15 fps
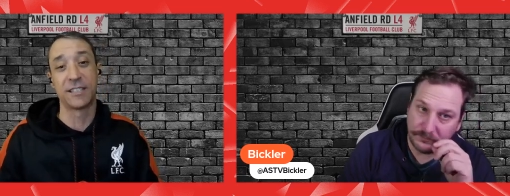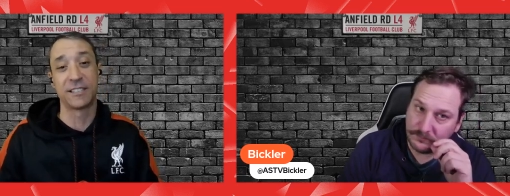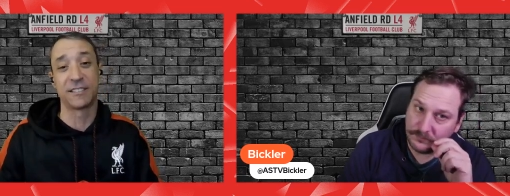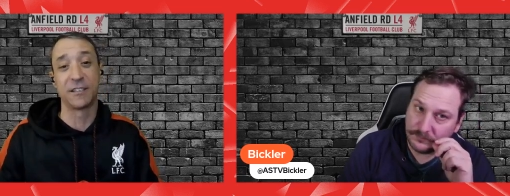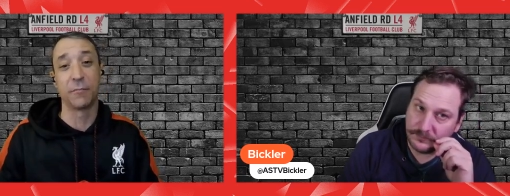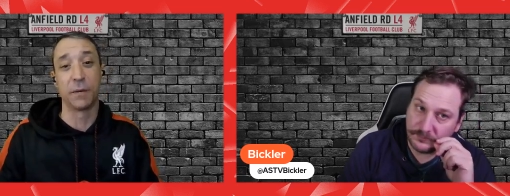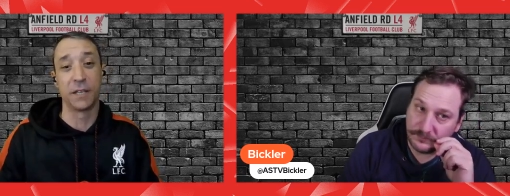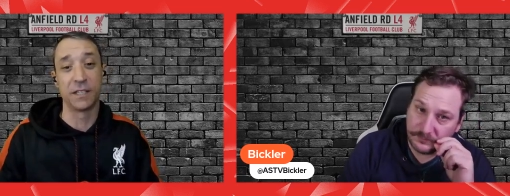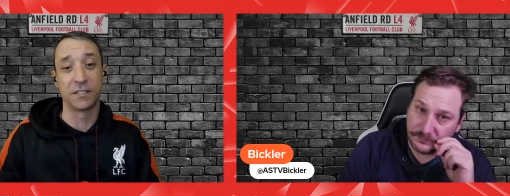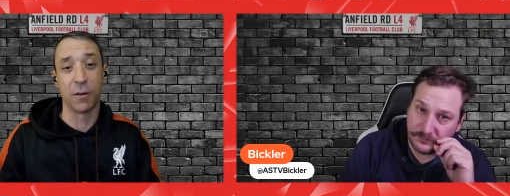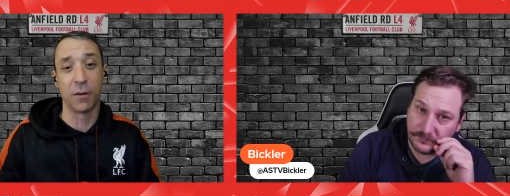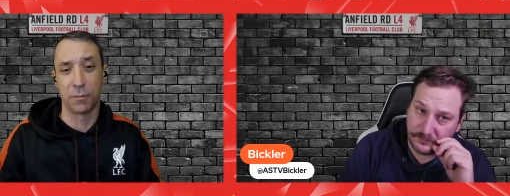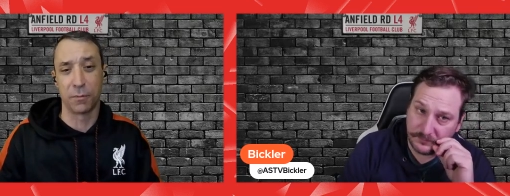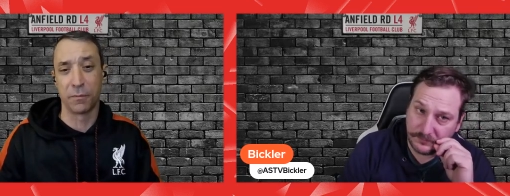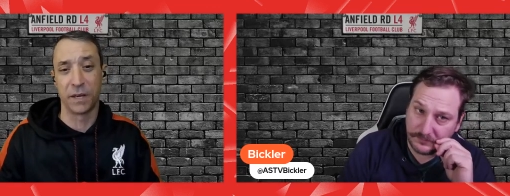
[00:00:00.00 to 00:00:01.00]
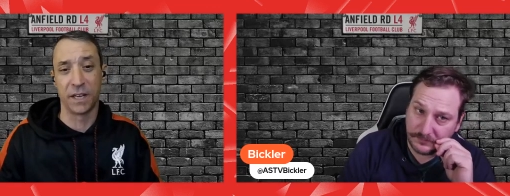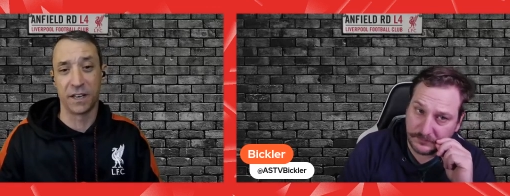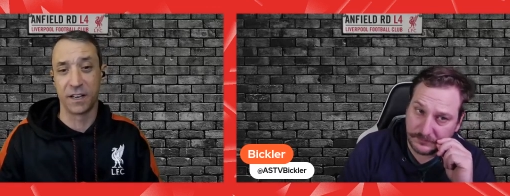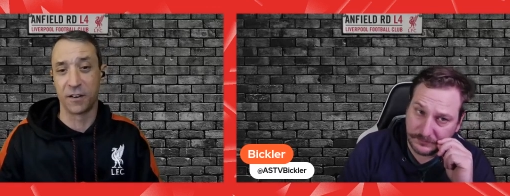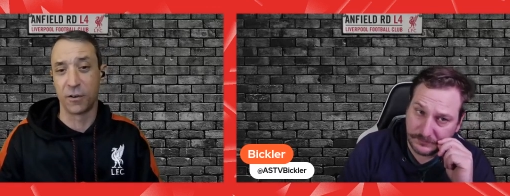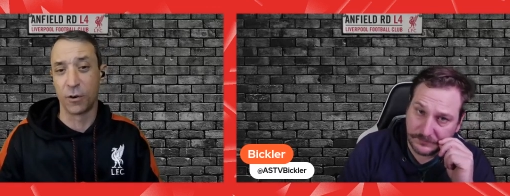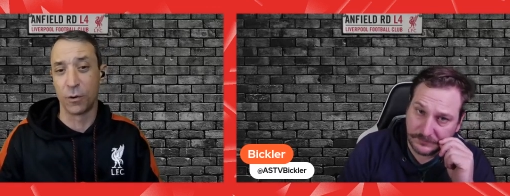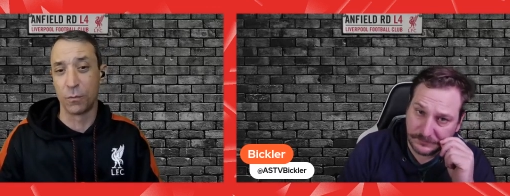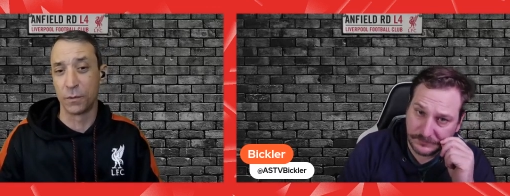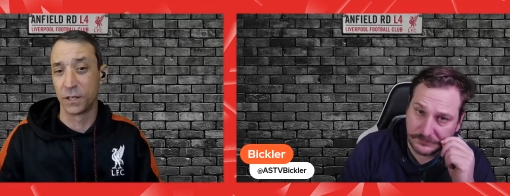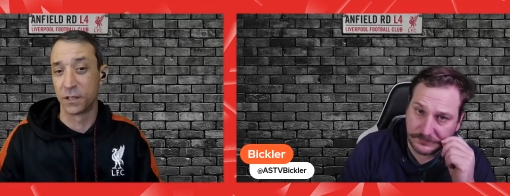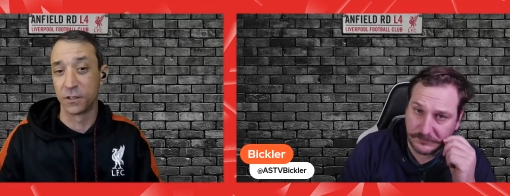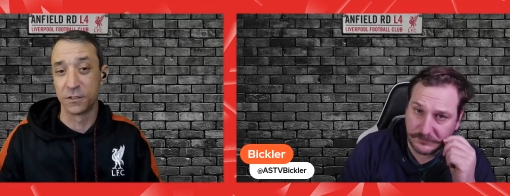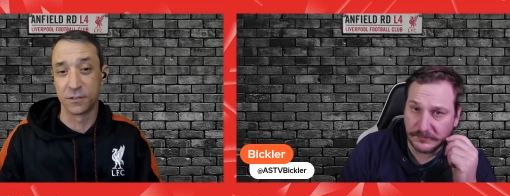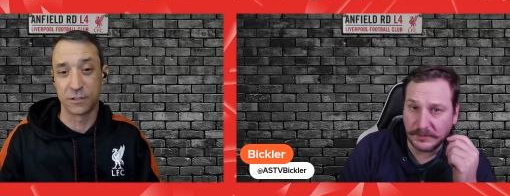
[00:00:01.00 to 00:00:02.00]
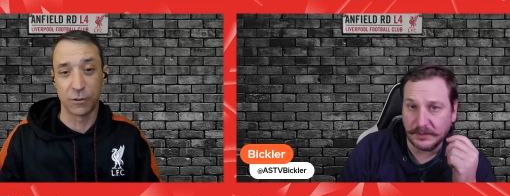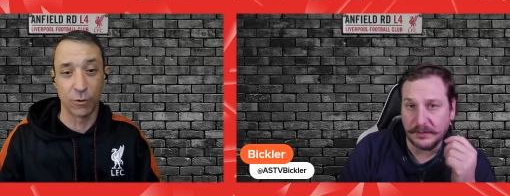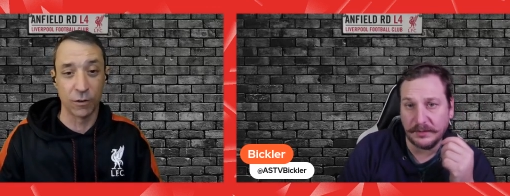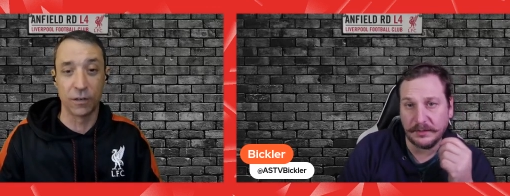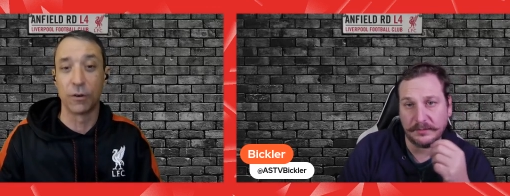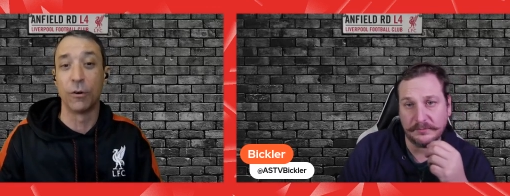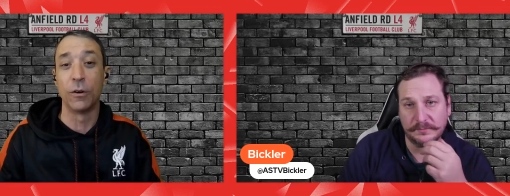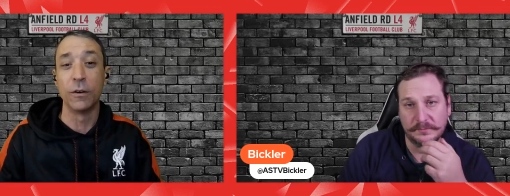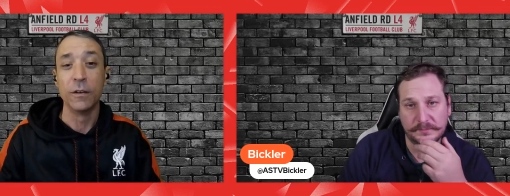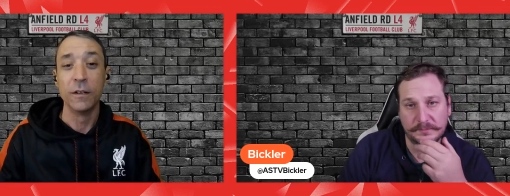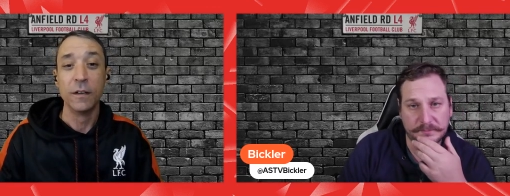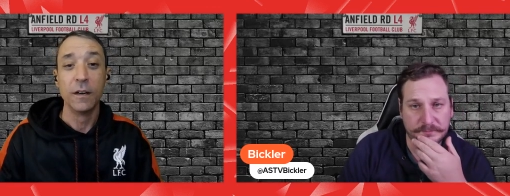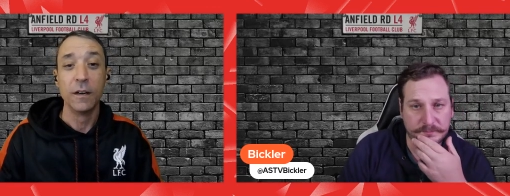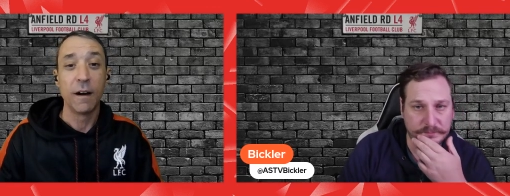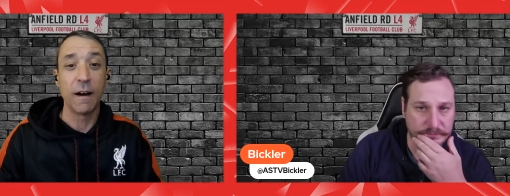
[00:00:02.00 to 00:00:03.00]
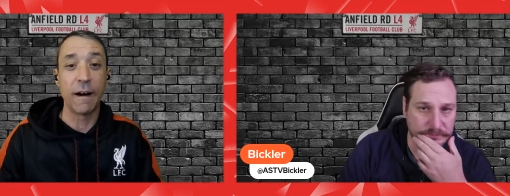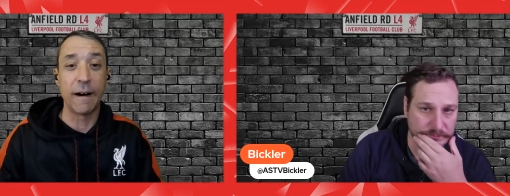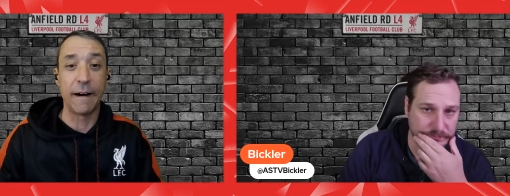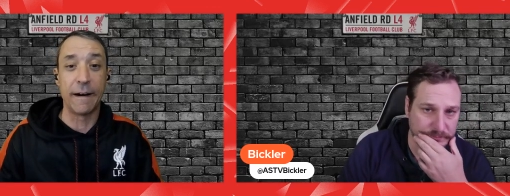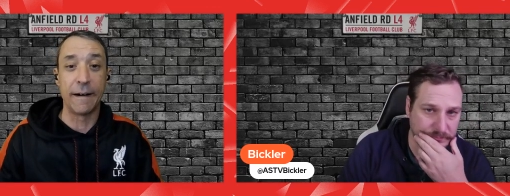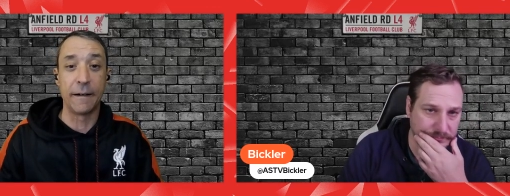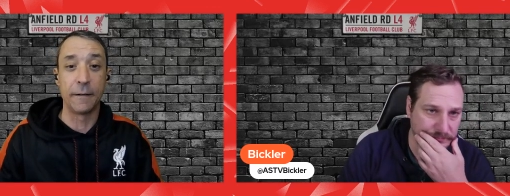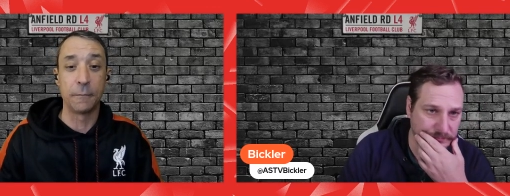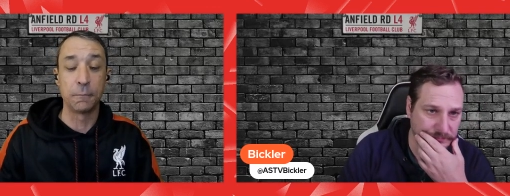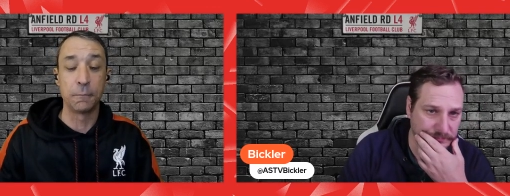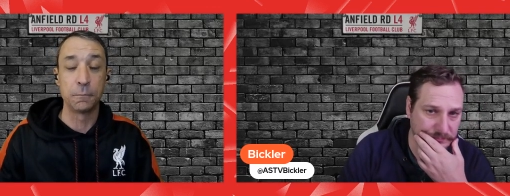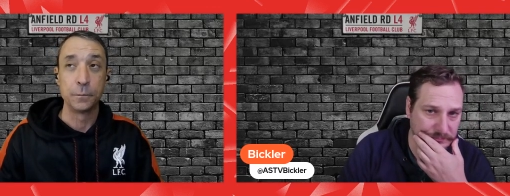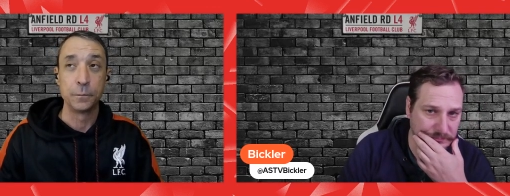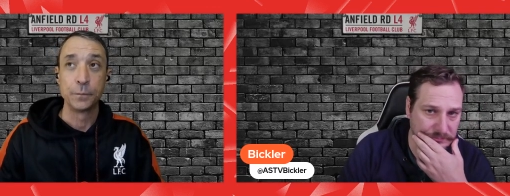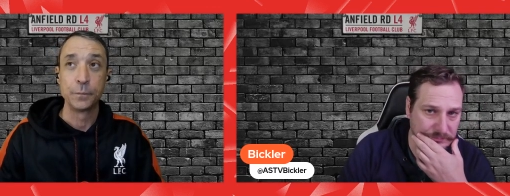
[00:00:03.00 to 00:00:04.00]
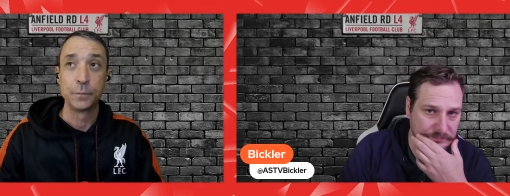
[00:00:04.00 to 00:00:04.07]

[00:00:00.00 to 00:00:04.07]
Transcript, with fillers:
Speaker 1: 60 minutes up a man at home and couldn't score a goal. Um,